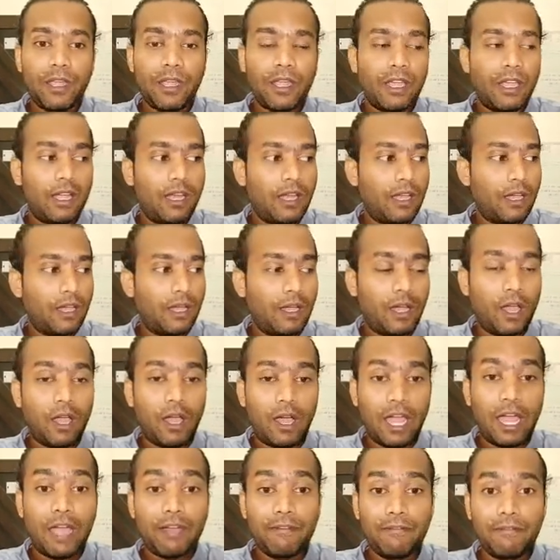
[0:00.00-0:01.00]

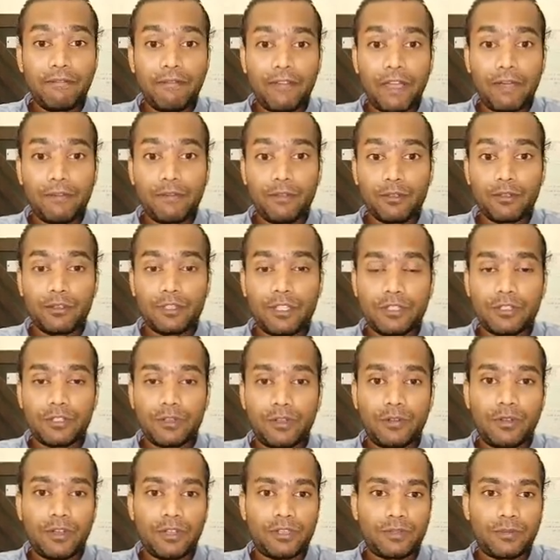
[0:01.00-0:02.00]
have those things on
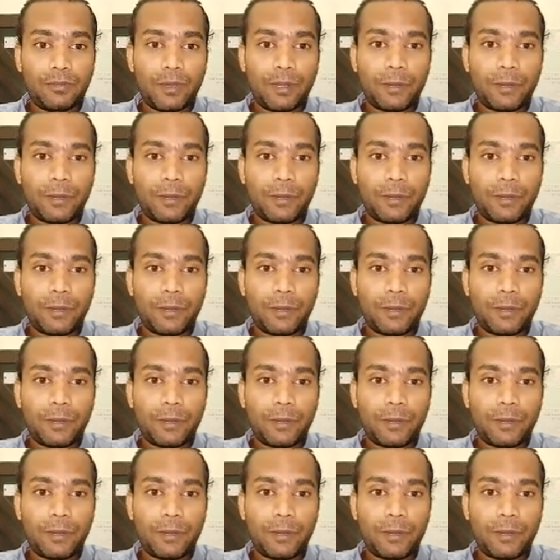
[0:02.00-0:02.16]
your resume.